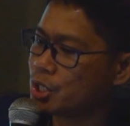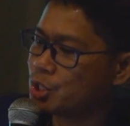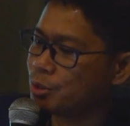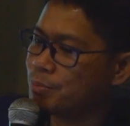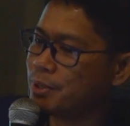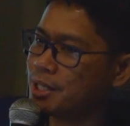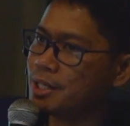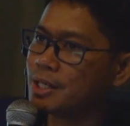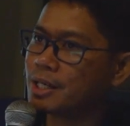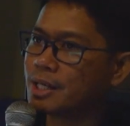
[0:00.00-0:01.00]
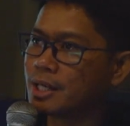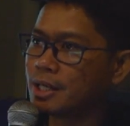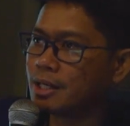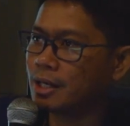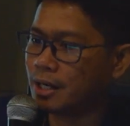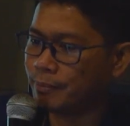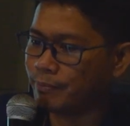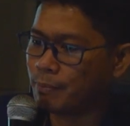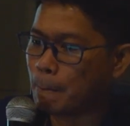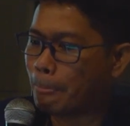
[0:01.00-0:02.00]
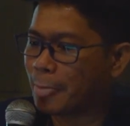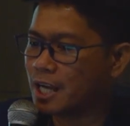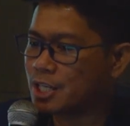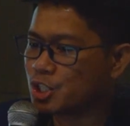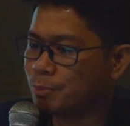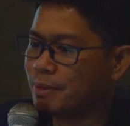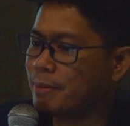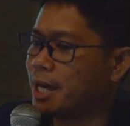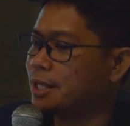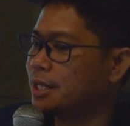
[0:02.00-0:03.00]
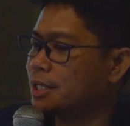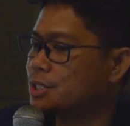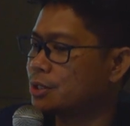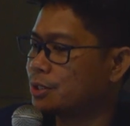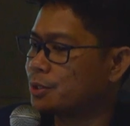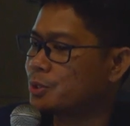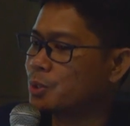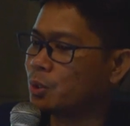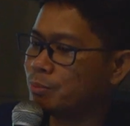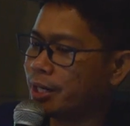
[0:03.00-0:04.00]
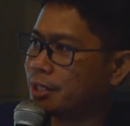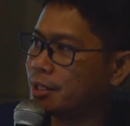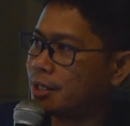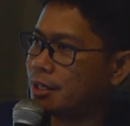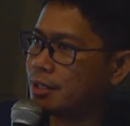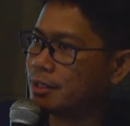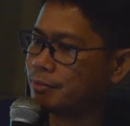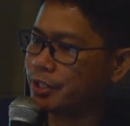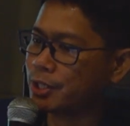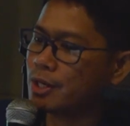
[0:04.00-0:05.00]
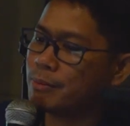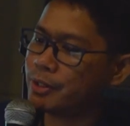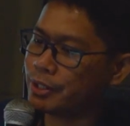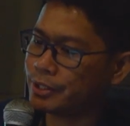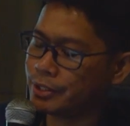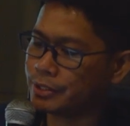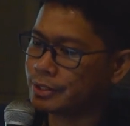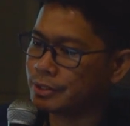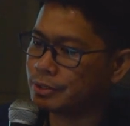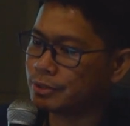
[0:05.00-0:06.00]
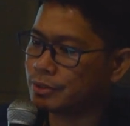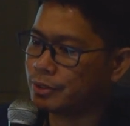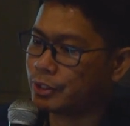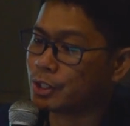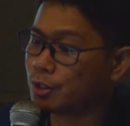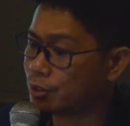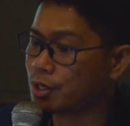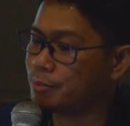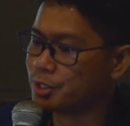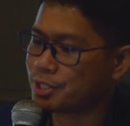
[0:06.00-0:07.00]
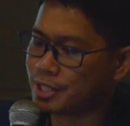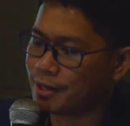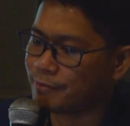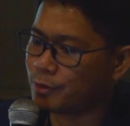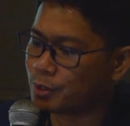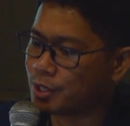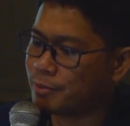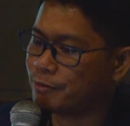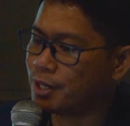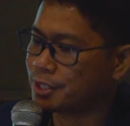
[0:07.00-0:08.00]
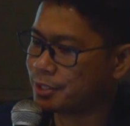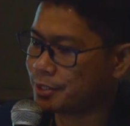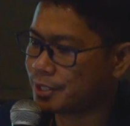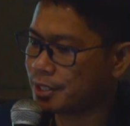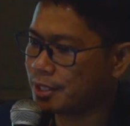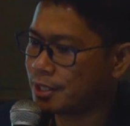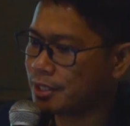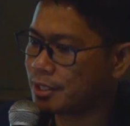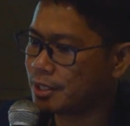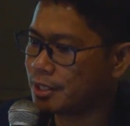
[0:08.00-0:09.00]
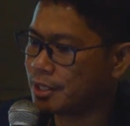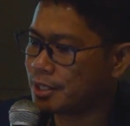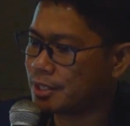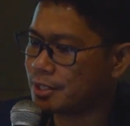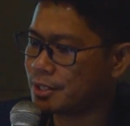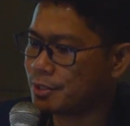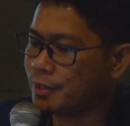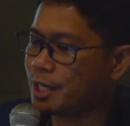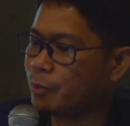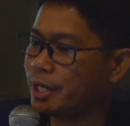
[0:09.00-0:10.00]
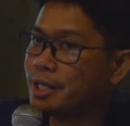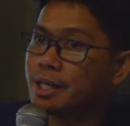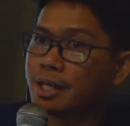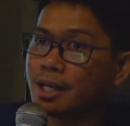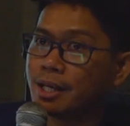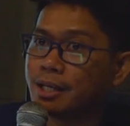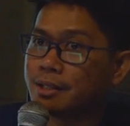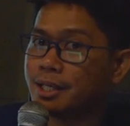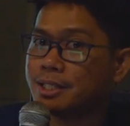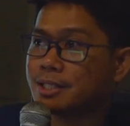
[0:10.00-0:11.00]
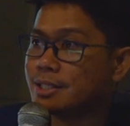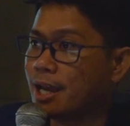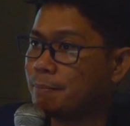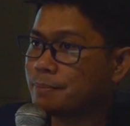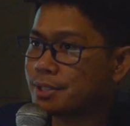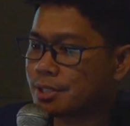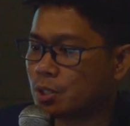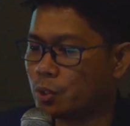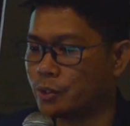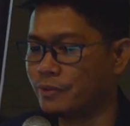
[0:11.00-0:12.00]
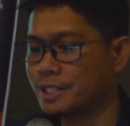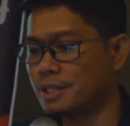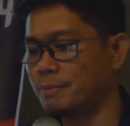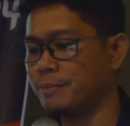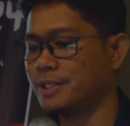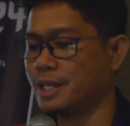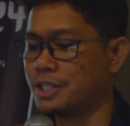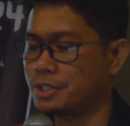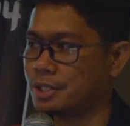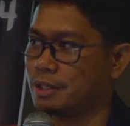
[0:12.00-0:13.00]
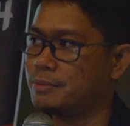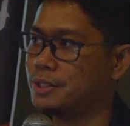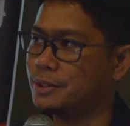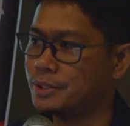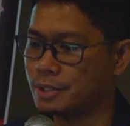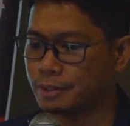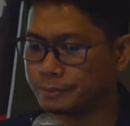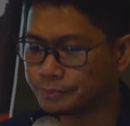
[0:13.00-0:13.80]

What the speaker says: should be um, should be managed or controlled by the common or common step or common functions. So that way, these steps or these implementations can be used